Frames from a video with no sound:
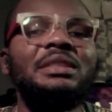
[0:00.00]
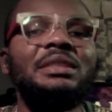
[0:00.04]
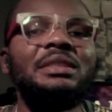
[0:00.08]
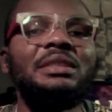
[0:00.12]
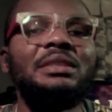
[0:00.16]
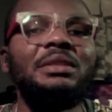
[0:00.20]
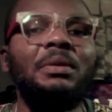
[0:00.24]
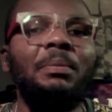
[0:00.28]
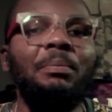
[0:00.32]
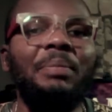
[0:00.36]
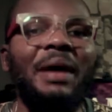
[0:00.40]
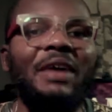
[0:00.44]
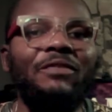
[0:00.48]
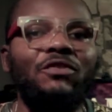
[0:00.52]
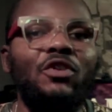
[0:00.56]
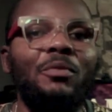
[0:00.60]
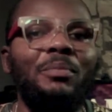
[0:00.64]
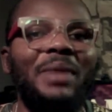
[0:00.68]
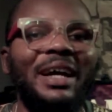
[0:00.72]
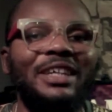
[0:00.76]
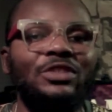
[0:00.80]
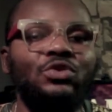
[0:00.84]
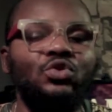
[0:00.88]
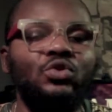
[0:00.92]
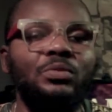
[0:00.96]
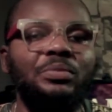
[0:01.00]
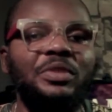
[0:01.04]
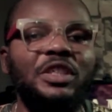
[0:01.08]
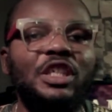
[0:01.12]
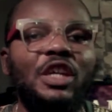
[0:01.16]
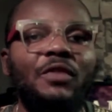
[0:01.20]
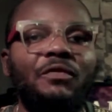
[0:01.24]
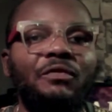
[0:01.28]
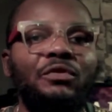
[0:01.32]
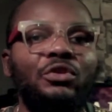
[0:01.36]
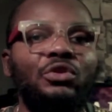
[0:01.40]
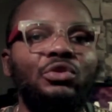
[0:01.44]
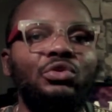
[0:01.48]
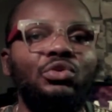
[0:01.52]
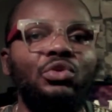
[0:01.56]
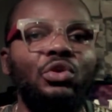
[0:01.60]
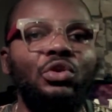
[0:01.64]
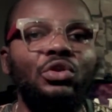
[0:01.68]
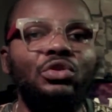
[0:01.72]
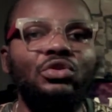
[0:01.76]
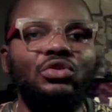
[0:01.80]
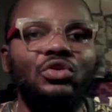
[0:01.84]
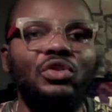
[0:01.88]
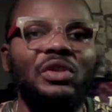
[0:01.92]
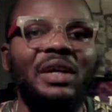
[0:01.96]
the performance to be, if you know
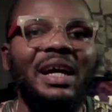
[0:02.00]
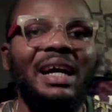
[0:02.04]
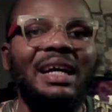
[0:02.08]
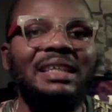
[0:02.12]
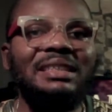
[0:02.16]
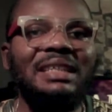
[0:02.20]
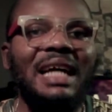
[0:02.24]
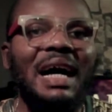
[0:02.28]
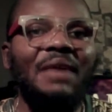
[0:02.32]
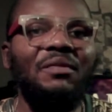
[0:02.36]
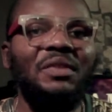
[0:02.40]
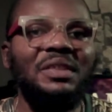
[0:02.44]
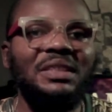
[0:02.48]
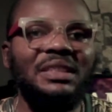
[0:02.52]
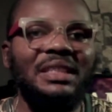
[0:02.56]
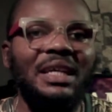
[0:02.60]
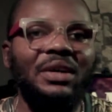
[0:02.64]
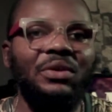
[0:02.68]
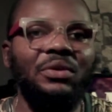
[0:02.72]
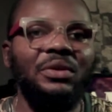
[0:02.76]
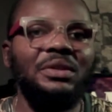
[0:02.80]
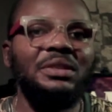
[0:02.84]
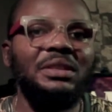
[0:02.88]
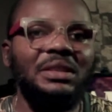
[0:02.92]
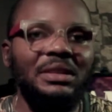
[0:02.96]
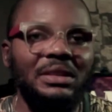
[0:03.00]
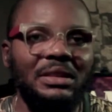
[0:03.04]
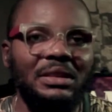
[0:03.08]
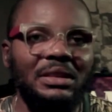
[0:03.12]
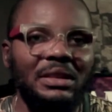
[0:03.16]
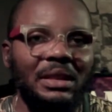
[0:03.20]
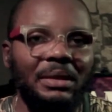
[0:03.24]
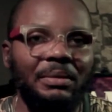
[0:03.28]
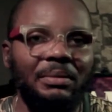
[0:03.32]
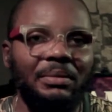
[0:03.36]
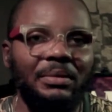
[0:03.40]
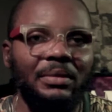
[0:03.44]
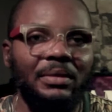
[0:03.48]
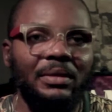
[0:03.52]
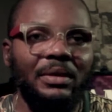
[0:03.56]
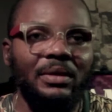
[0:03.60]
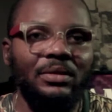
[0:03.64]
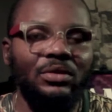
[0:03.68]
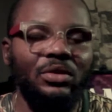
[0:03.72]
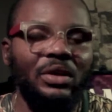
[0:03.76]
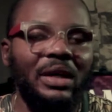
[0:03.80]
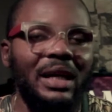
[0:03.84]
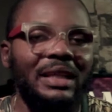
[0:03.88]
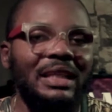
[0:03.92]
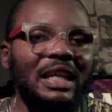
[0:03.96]
you can't have a second system,
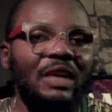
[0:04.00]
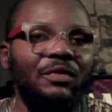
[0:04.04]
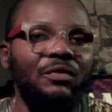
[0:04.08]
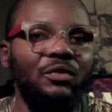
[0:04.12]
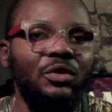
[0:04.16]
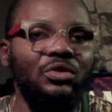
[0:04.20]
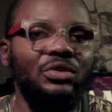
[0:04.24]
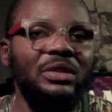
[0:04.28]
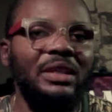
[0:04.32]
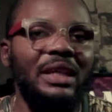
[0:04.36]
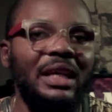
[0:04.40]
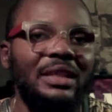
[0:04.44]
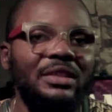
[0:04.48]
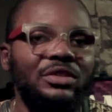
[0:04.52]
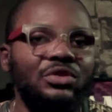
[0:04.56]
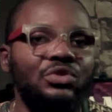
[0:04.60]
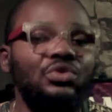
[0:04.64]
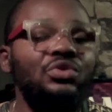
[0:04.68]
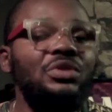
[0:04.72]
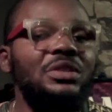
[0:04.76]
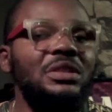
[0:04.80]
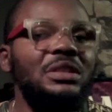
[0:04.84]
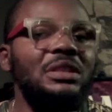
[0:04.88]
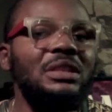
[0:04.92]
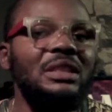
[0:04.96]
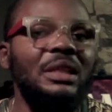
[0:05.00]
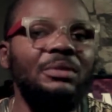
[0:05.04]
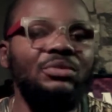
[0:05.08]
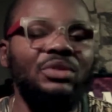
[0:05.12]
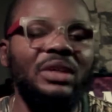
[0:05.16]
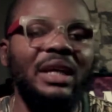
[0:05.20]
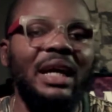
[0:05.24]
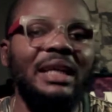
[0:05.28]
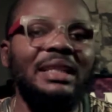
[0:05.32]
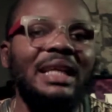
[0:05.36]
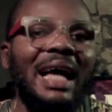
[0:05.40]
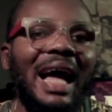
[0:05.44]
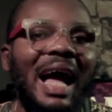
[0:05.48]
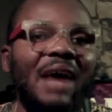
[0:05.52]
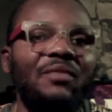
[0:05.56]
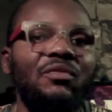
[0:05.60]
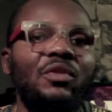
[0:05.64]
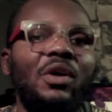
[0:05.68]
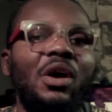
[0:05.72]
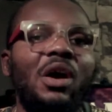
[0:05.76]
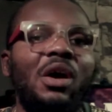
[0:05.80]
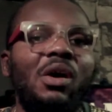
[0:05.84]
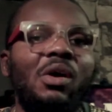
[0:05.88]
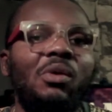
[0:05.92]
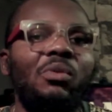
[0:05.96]
you can't afford to get 2 systems, you can have
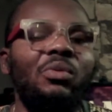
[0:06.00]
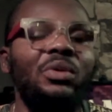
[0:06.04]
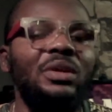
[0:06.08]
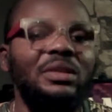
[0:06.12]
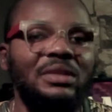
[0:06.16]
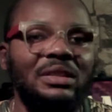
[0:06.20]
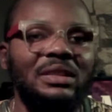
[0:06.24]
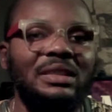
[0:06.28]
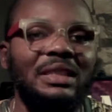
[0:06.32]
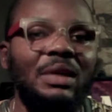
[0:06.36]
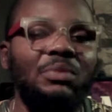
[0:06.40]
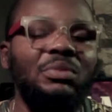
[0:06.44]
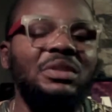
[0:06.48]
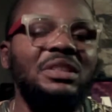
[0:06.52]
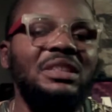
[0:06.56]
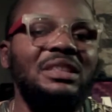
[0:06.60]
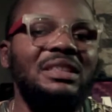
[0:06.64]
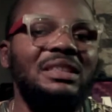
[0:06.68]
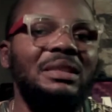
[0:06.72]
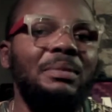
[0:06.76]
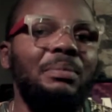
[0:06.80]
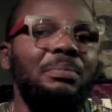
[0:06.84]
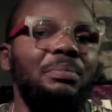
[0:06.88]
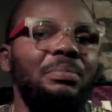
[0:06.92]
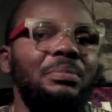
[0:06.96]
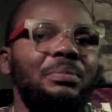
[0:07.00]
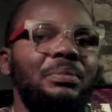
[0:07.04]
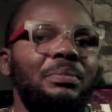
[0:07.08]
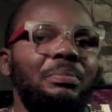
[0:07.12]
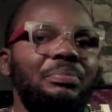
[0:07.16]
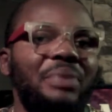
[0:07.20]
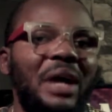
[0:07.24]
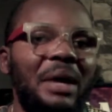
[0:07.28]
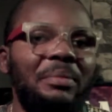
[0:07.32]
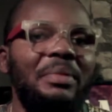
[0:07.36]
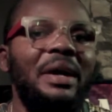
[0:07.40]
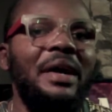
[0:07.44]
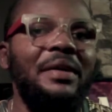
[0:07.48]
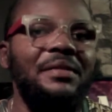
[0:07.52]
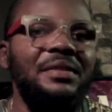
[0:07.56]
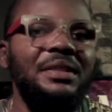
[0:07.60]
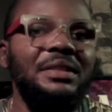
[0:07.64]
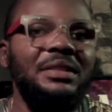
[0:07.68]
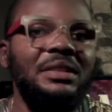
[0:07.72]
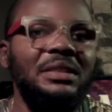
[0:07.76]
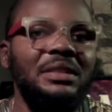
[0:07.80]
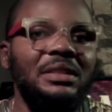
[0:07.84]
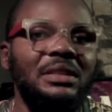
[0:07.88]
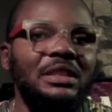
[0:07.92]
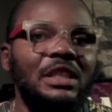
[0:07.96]
one system which is the primary
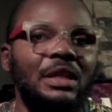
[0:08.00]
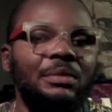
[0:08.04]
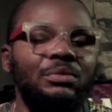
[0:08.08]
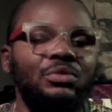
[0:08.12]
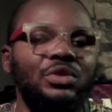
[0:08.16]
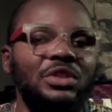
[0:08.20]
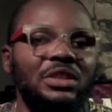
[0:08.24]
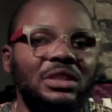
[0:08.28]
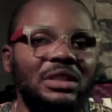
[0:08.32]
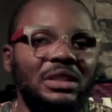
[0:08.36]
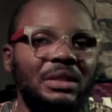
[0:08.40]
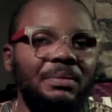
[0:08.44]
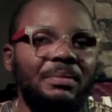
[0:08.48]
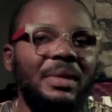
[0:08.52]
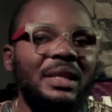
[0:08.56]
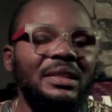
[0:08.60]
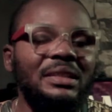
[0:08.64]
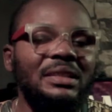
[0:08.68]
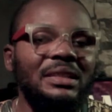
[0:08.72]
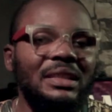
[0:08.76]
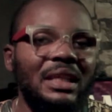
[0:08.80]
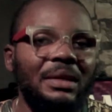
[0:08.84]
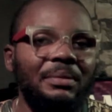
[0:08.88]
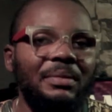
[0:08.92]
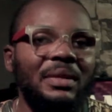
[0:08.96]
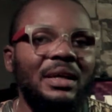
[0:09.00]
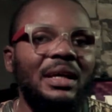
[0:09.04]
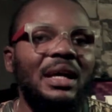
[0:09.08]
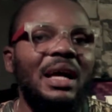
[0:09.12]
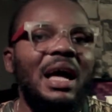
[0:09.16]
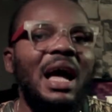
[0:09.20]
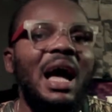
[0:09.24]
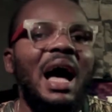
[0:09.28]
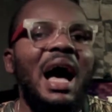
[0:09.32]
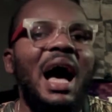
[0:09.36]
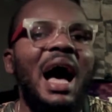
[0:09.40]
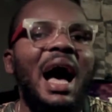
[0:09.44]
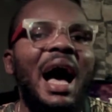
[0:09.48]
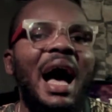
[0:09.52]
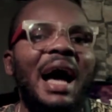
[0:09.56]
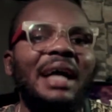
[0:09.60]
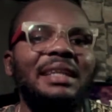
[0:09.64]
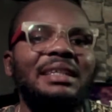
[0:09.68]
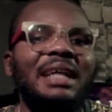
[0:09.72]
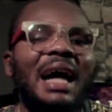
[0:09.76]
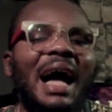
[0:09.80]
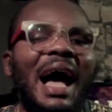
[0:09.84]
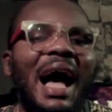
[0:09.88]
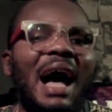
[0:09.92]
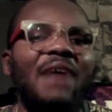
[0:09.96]
system, which is the main system, and
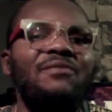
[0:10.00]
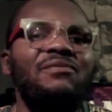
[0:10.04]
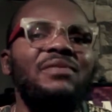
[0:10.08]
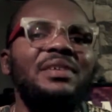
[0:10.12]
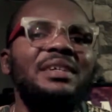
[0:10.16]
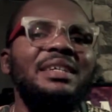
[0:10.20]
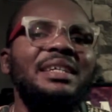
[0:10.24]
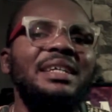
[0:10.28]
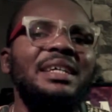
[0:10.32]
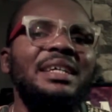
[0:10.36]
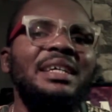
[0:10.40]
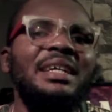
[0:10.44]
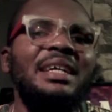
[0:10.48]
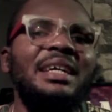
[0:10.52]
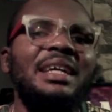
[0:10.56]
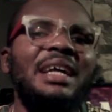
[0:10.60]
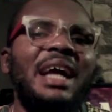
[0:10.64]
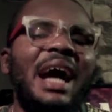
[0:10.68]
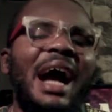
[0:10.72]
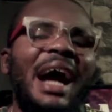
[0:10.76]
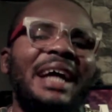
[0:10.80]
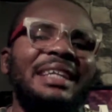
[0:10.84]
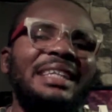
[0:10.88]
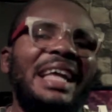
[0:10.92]
have an